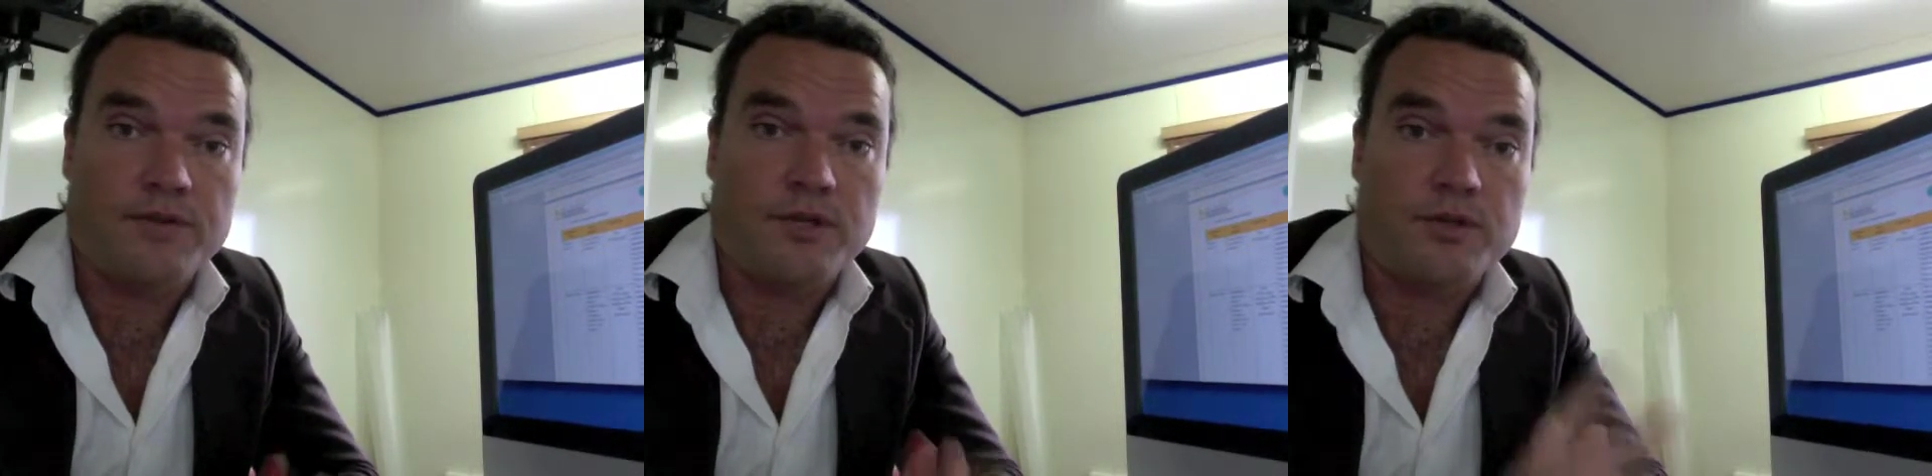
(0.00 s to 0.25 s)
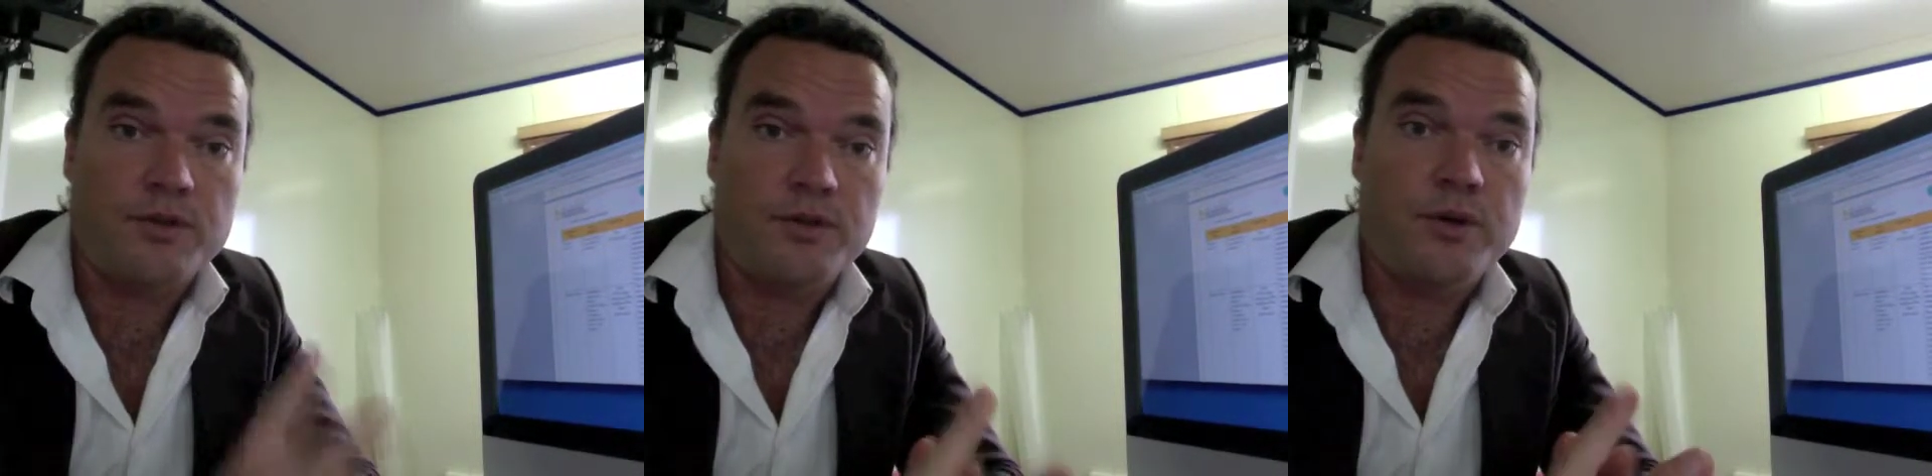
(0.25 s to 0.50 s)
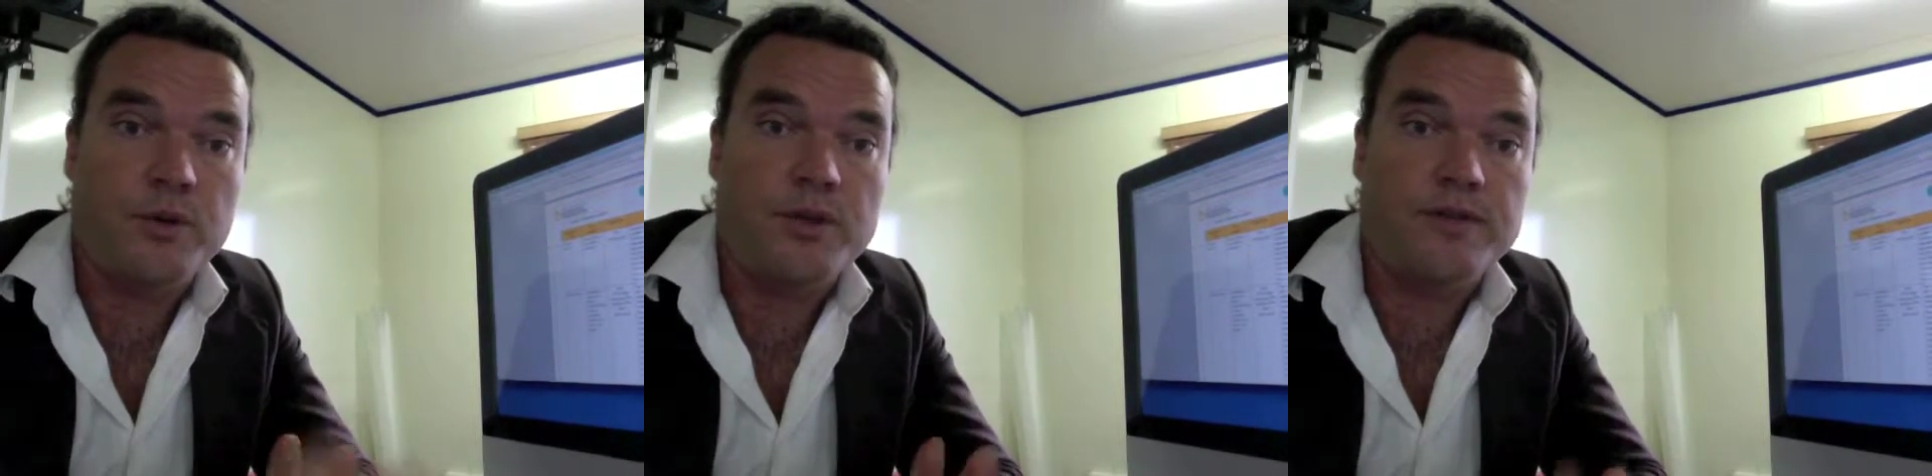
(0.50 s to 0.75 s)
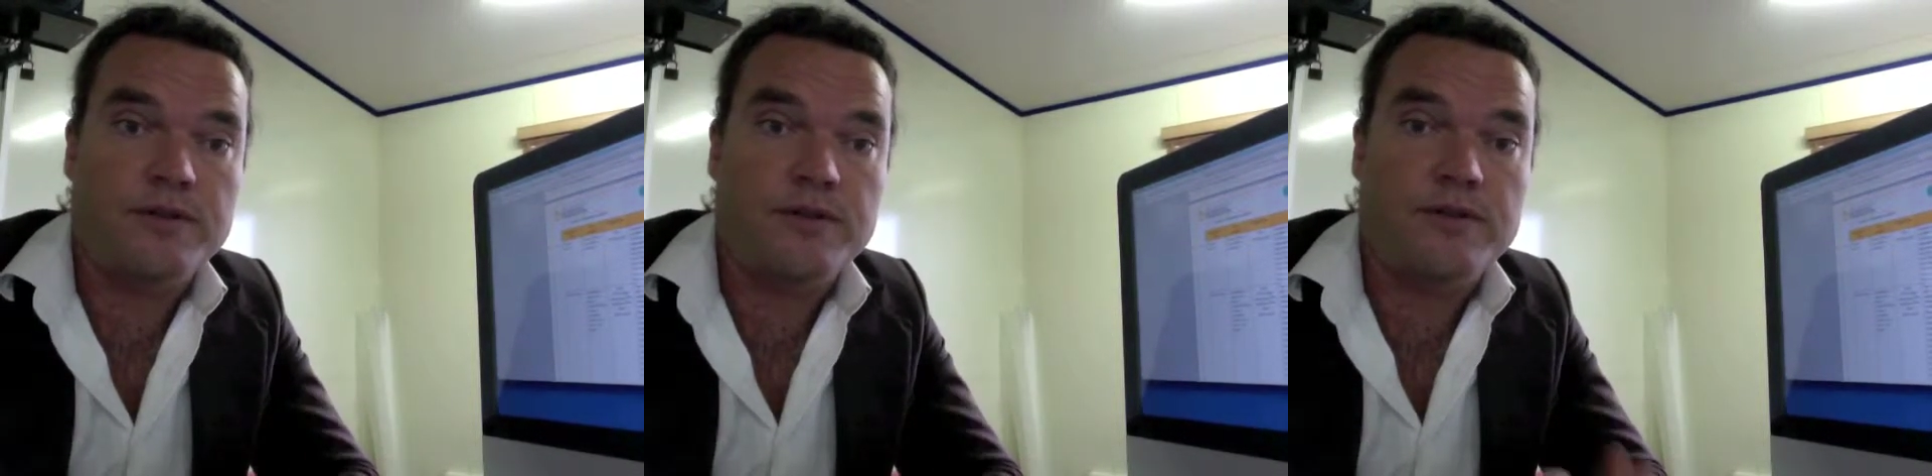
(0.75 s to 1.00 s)
So 2
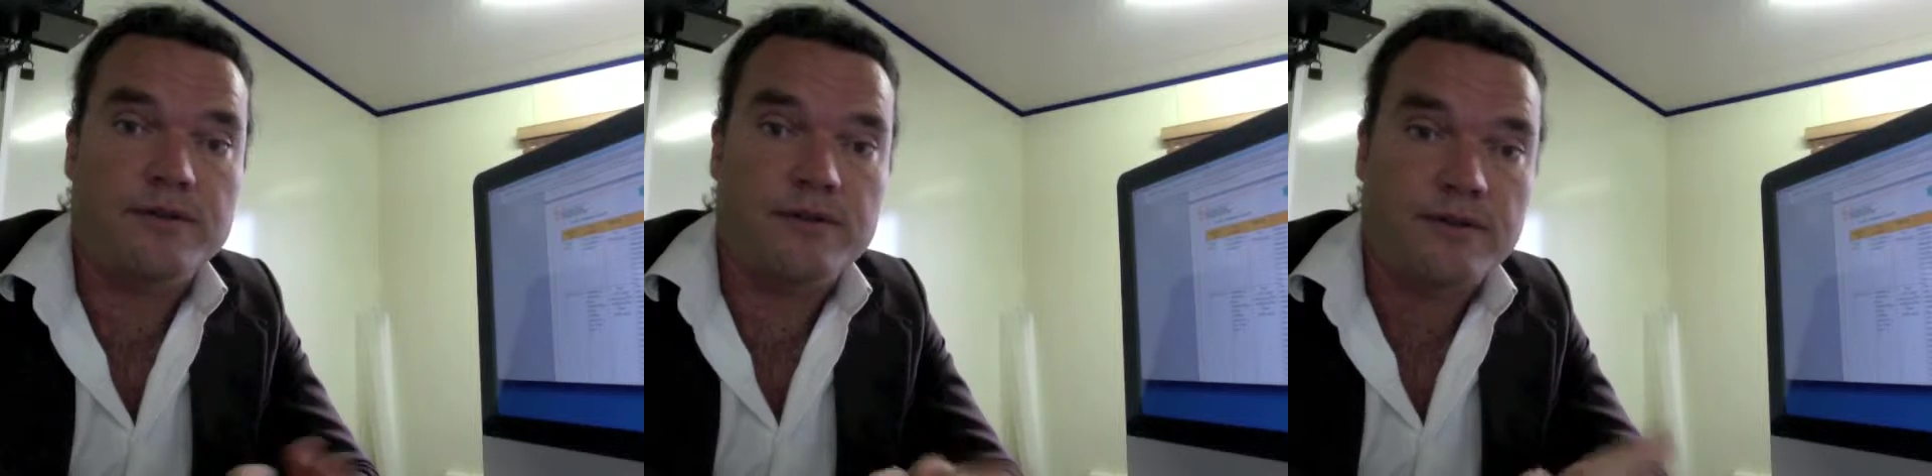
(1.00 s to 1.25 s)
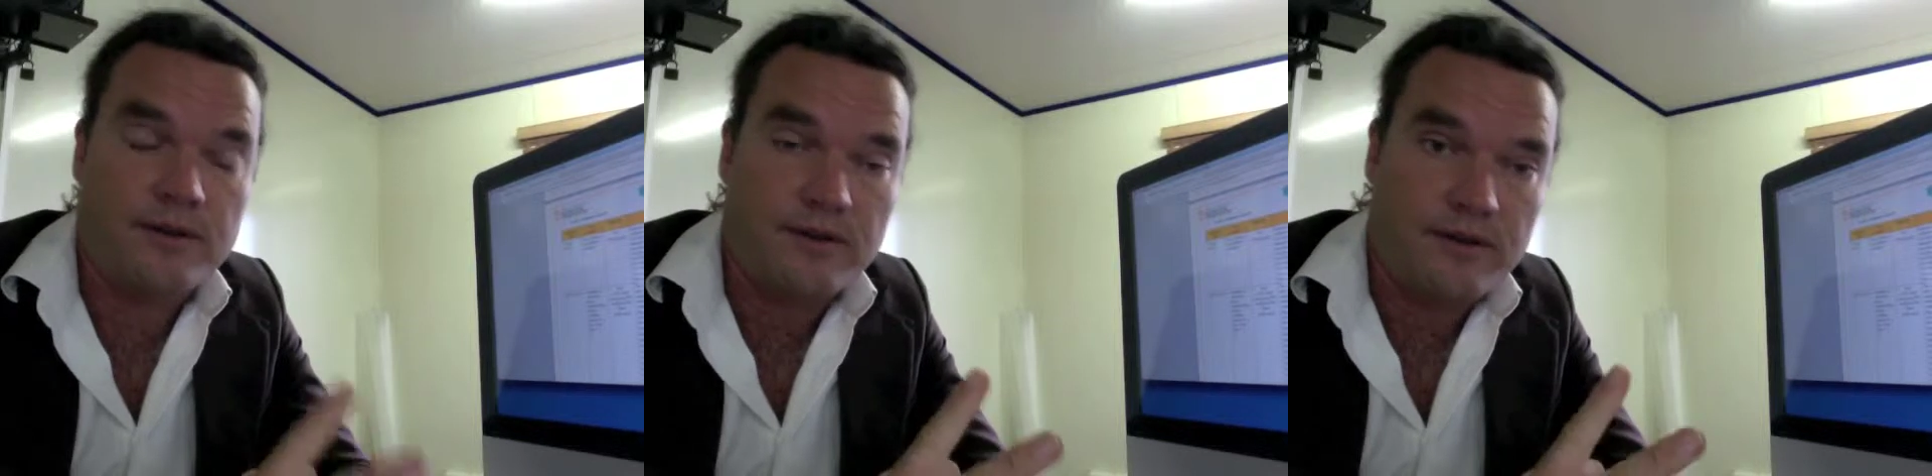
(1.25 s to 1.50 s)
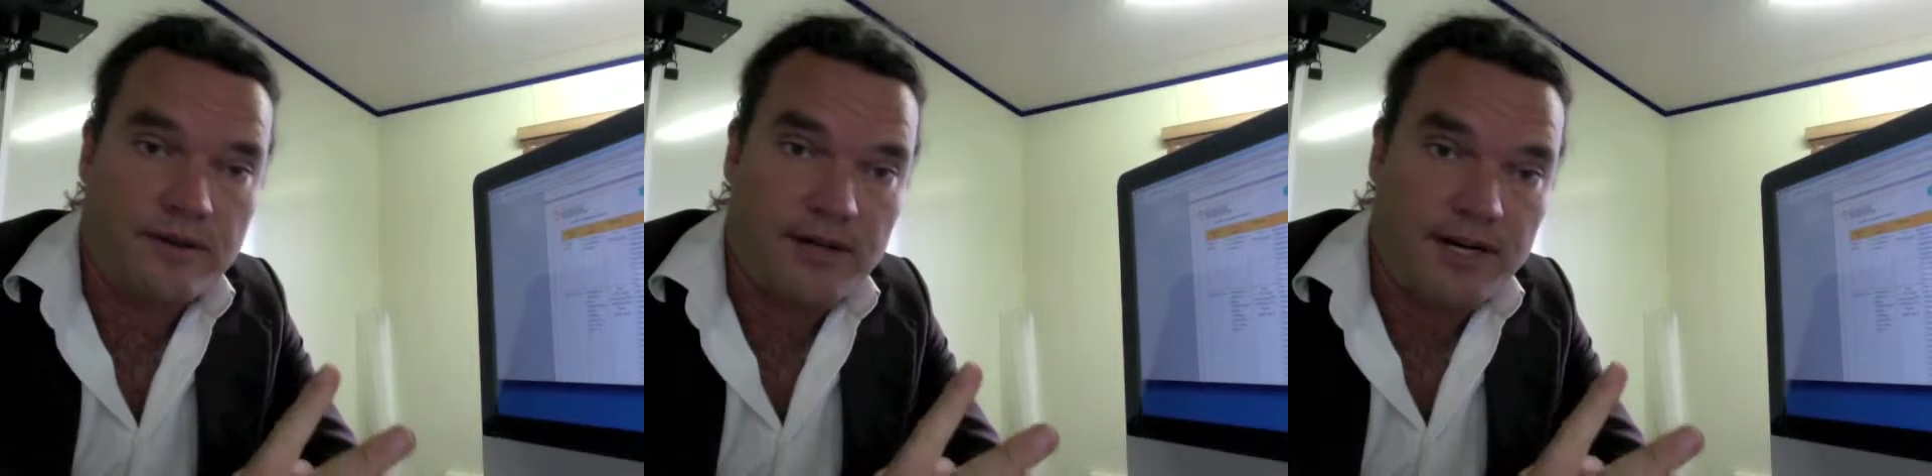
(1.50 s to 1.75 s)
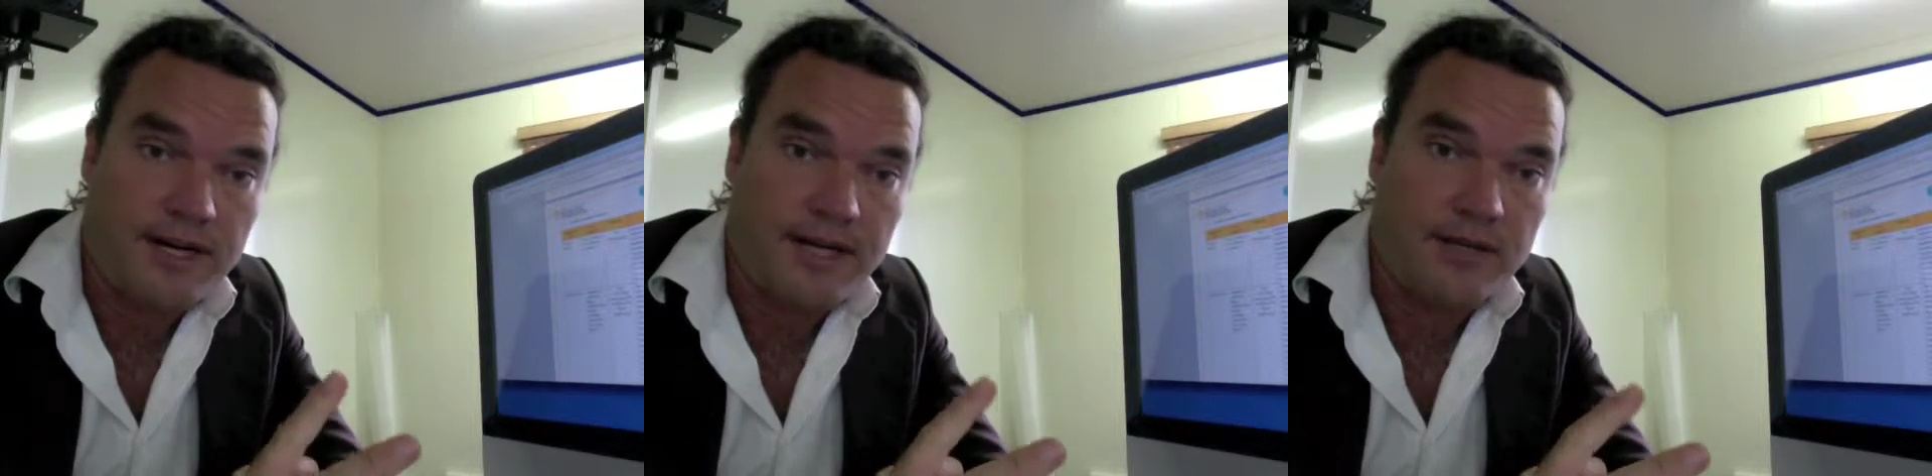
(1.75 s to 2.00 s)
quizzes,
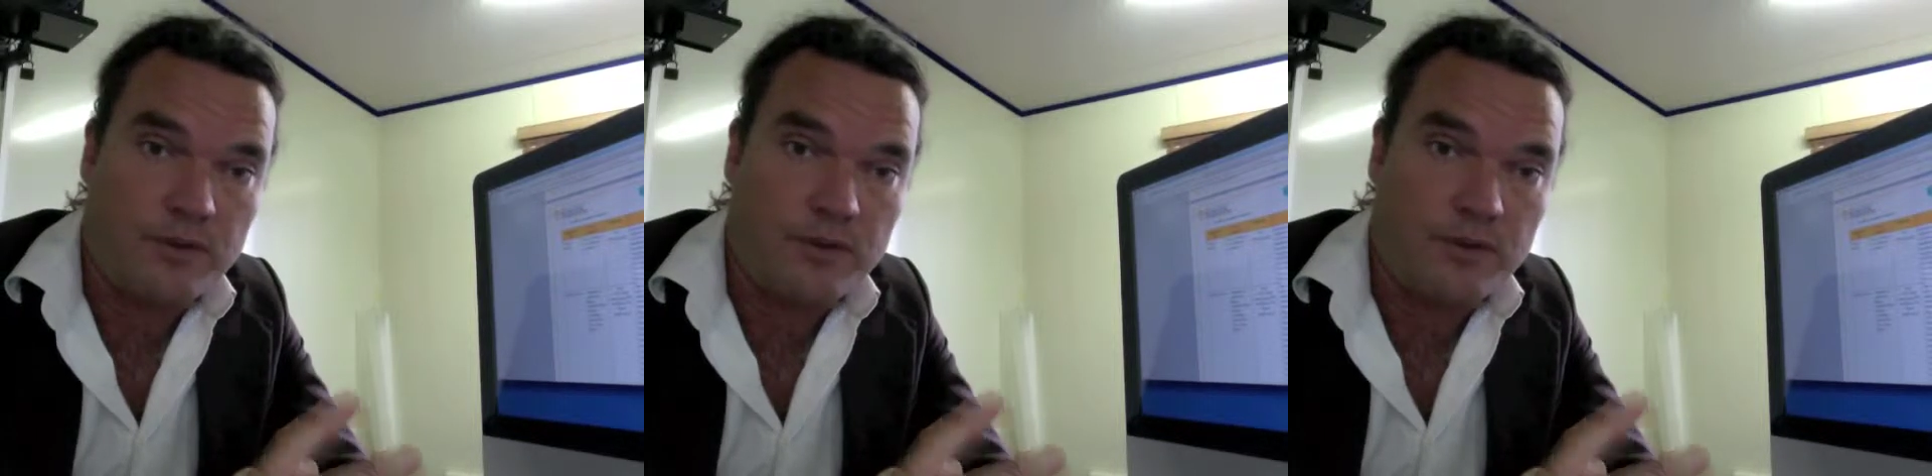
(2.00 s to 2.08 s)
they're